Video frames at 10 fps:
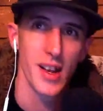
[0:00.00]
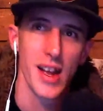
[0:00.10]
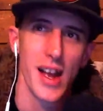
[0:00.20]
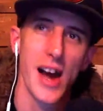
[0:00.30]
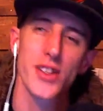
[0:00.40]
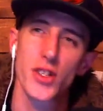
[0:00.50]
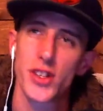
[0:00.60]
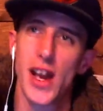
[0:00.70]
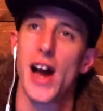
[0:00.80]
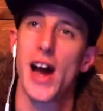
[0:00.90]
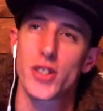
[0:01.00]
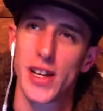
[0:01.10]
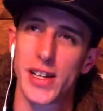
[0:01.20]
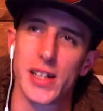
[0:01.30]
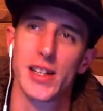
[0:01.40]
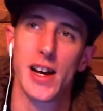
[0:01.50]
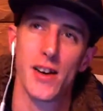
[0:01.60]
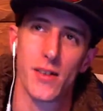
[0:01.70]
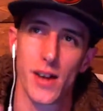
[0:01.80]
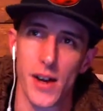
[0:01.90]
how'd you like it?
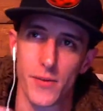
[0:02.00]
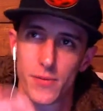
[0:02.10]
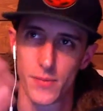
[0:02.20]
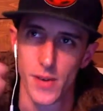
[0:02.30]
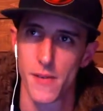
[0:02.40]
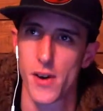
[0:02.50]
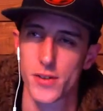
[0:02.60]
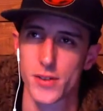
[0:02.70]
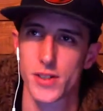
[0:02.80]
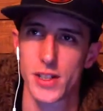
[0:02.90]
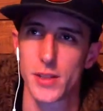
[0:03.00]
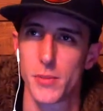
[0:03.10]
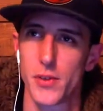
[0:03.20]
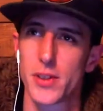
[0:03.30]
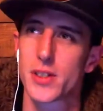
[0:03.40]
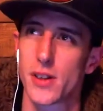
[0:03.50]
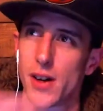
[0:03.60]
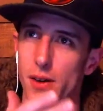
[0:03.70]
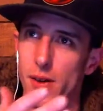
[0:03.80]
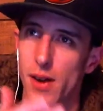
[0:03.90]
Now I've also seen the movie,
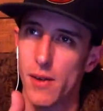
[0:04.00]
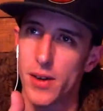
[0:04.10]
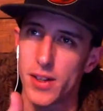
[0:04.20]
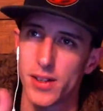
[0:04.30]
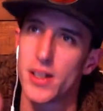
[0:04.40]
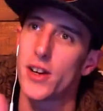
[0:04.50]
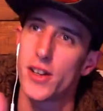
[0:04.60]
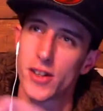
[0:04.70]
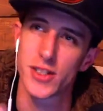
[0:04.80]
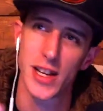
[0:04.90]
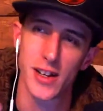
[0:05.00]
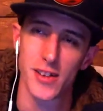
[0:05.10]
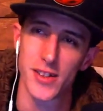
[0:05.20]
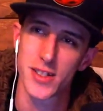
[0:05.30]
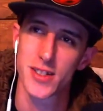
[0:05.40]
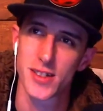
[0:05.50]
so I want to hear your take on this.